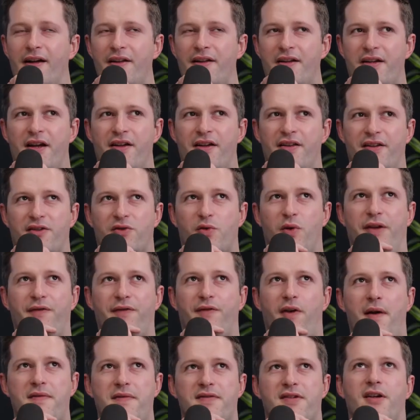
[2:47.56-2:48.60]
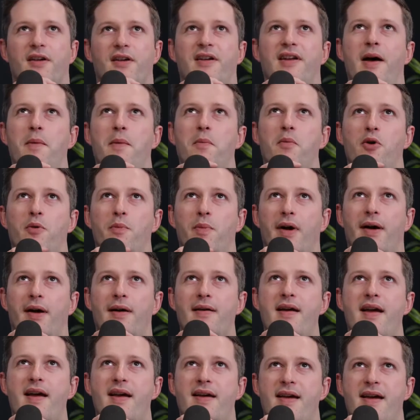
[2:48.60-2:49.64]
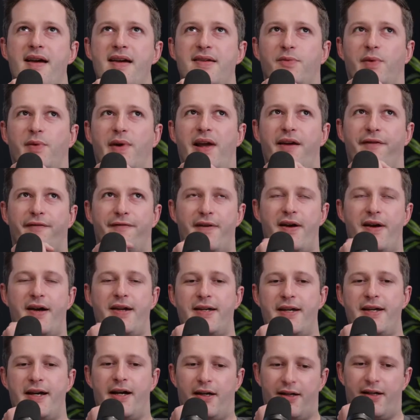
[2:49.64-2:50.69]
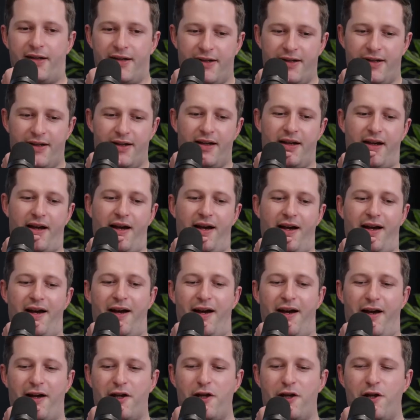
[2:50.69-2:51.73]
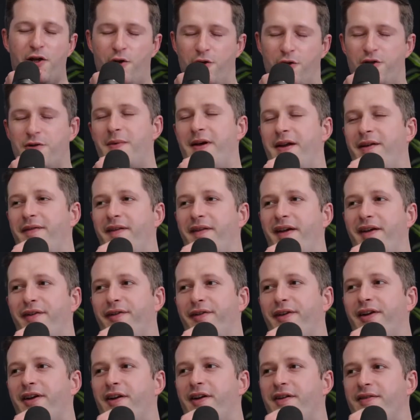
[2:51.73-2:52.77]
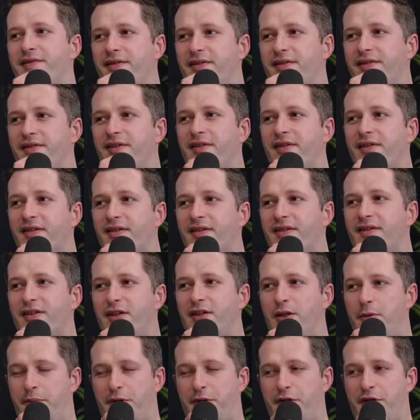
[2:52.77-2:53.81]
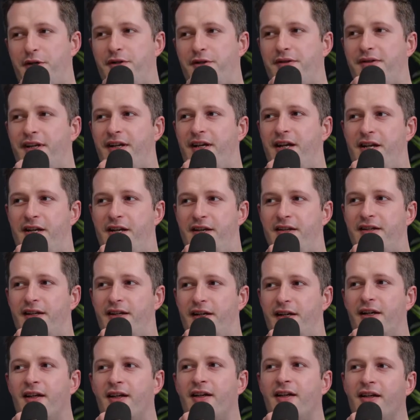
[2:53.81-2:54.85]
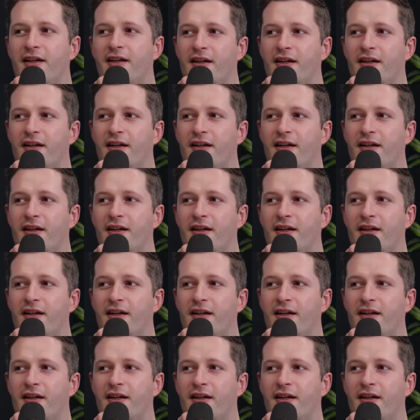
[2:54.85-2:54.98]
I think 25 is a good number, but as we have found out, a huge amount of effort goes into producing and editing.